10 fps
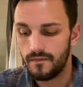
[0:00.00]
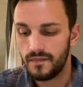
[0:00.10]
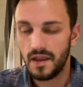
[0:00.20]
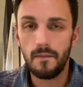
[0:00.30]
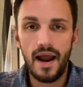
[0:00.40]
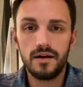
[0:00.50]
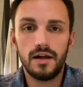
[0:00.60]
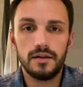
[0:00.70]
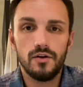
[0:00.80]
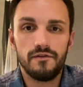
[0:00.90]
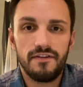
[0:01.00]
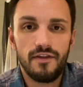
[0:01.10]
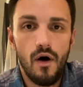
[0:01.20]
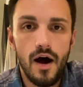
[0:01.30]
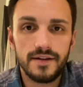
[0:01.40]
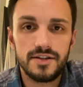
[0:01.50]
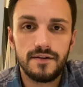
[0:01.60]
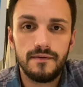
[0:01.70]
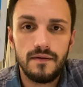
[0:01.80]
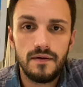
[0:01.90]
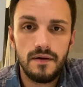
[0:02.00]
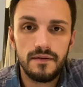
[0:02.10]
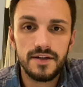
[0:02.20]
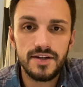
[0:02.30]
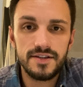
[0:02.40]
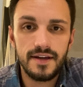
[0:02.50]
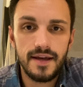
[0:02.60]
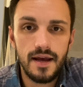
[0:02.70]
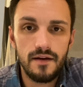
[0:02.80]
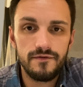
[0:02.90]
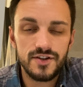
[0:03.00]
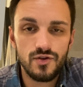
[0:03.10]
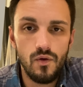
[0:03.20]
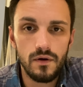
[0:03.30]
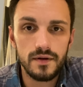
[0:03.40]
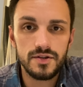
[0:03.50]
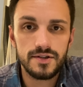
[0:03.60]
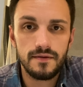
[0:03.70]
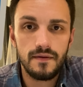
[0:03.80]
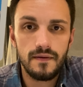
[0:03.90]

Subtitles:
The man clear of thought. This is the King of Swords.